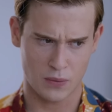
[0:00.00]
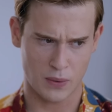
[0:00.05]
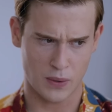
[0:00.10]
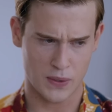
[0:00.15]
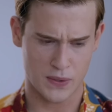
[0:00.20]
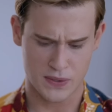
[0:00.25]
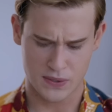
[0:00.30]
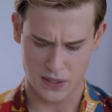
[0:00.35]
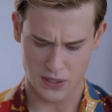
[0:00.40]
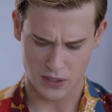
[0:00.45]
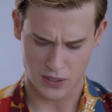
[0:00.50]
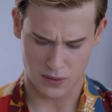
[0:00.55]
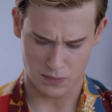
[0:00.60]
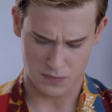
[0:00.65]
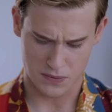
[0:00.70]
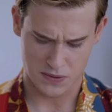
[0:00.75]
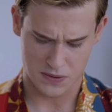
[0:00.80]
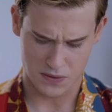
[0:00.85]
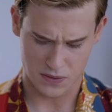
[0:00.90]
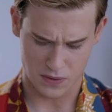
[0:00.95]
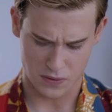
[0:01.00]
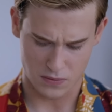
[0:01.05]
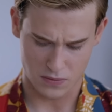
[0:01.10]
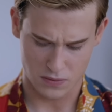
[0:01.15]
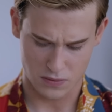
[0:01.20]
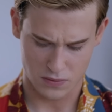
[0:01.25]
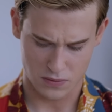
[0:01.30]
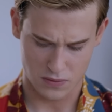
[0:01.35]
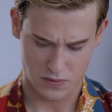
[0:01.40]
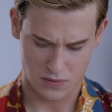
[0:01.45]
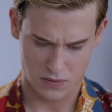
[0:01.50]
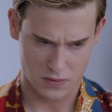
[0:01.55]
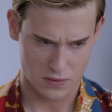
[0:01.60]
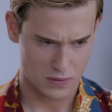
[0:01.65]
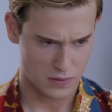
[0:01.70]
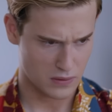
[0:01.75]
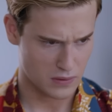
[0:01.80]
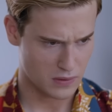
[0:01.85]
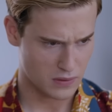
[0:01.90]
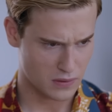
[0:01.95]
The way this kind of comes through,
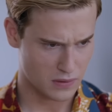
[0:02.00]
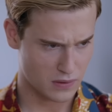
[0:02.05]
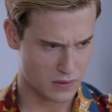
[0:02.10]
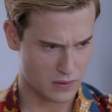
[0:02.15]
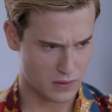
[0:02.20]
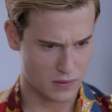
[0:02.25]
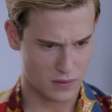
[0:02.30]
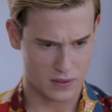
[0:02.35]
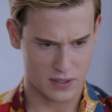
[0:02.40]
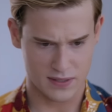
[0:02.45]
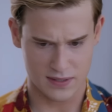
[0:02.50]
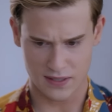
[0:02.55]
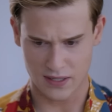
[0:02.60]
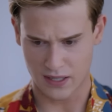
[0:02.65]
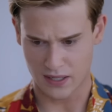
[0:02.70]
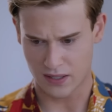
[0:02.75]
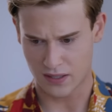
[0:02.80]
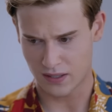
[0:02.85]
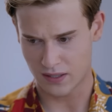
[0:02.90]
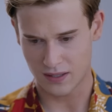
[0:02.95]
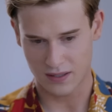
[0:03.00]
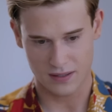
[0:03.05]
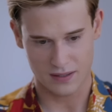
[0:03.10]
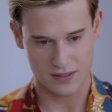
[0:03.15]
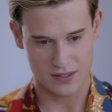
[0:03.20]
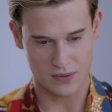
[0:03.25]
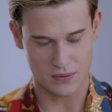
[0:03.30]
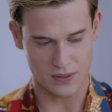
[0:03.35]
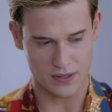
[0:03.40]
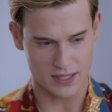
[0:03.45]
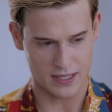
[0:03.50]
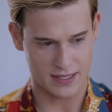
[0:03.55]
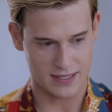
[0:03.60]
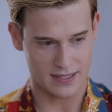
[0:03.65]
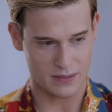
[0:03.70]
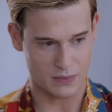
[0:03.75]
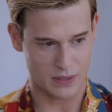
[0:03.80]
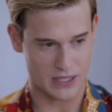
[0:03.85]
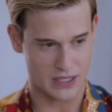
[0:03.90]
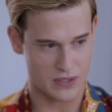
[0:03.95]
he's like doing
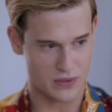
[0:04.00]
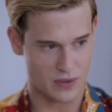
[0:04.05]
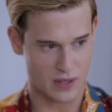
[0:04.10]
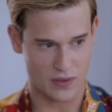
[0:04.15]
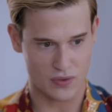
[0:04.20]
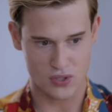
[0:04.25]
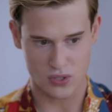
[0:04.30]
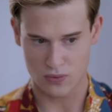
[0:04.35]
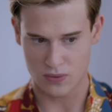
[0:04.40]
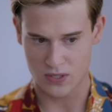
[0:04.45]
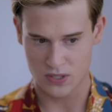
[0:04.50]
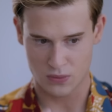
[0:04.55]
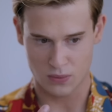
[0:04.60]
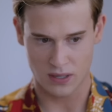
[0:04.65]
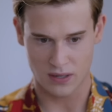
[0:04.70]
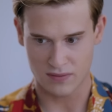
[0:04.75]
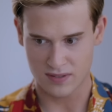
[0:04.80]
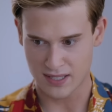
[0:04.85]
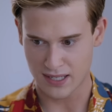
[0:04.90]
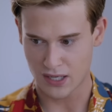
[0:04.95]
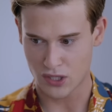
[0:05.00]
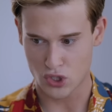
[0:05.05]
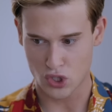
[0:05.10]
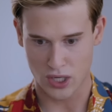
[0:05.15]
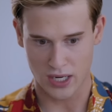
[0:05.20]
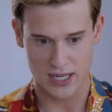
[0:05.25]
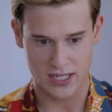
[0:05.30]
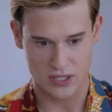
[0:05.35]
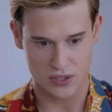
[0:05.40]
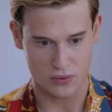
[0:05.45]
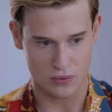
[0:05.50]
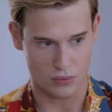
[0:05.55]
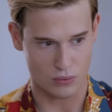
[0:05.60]
this, and when they do that, it's always a way of saying trying